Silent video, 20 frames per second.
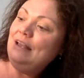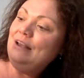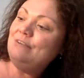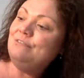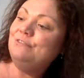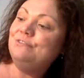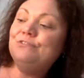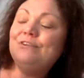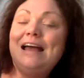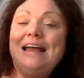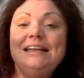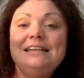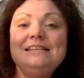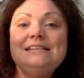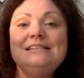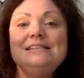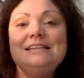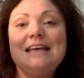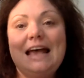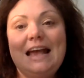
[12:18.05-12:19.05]

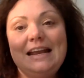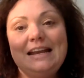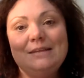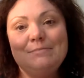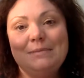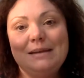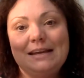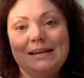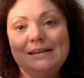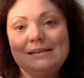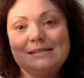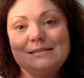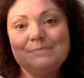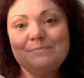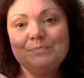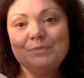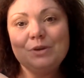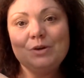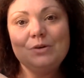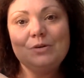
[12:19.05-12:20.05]
Friends, enemies.
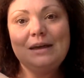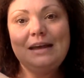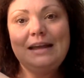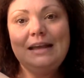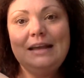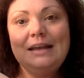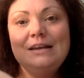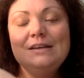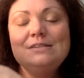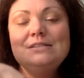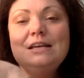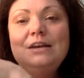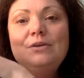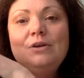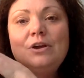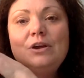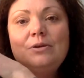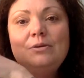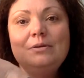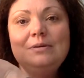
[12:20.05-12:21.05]
All right. So
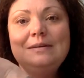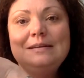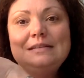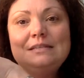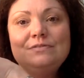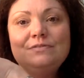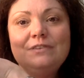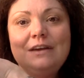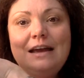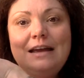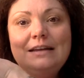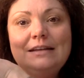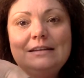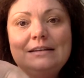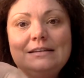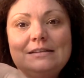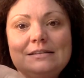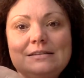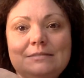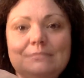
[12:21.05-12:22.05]
who are its
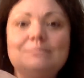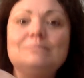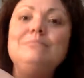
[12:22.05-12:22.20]
friends?